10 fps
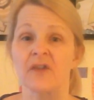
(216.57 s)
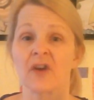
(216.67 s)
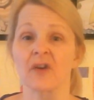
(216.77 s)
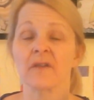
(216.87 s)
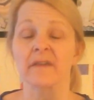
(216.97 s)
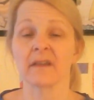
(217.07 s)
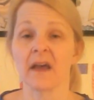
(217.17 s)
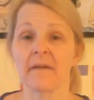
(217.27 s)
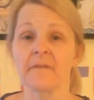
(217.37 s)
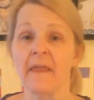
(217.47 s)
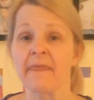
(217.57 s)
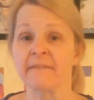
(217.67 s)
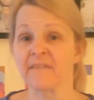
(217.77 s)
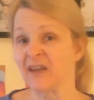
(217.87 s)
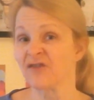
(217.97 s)
The girls love the
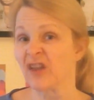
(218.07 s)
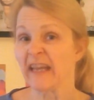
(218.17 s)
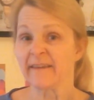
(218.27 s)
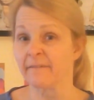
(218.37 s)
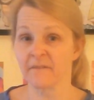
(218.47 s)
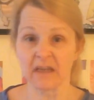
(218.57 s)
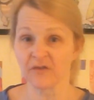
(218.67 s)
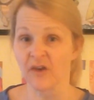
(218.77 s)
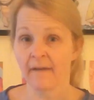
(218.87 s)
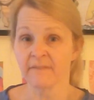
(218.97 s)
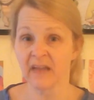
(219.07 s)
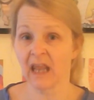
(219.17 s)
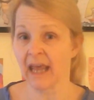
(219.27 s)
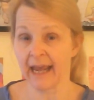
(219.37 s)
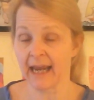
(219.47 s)
fishless fish
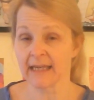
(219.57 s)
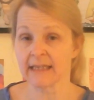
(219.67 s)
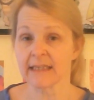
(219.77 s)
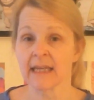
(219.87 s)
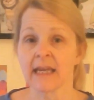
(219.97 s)
fillets.